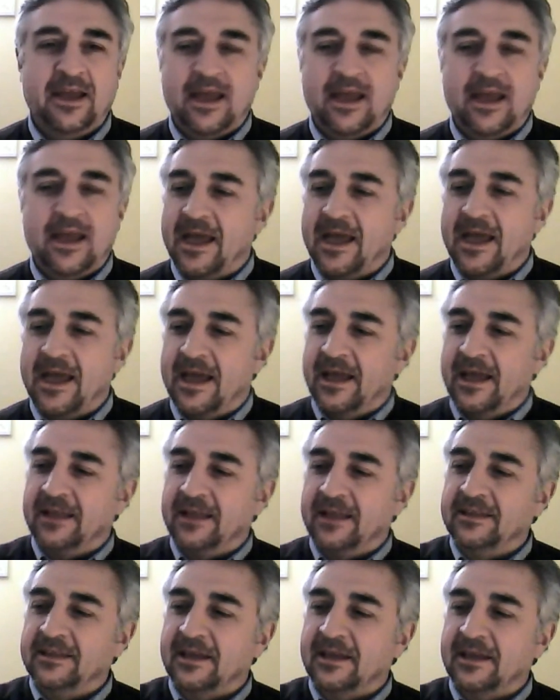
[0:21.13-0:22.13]
And
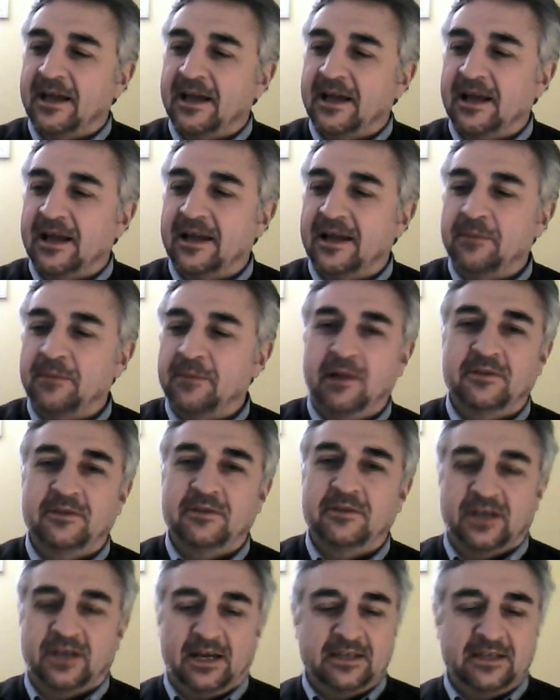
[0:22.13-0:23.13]
I
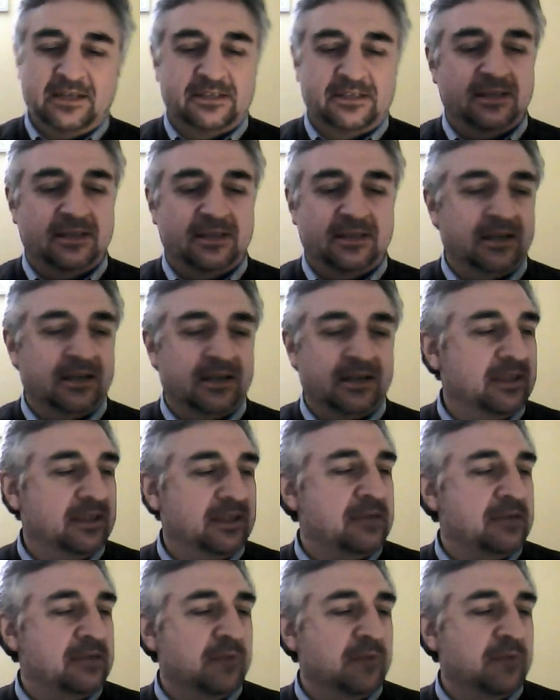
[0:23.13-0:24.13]
apologize. I think he
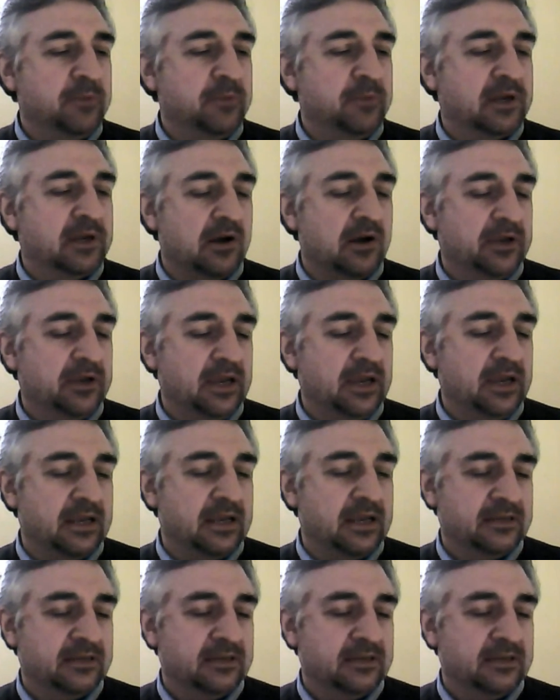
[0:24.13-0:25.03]
might be calling in.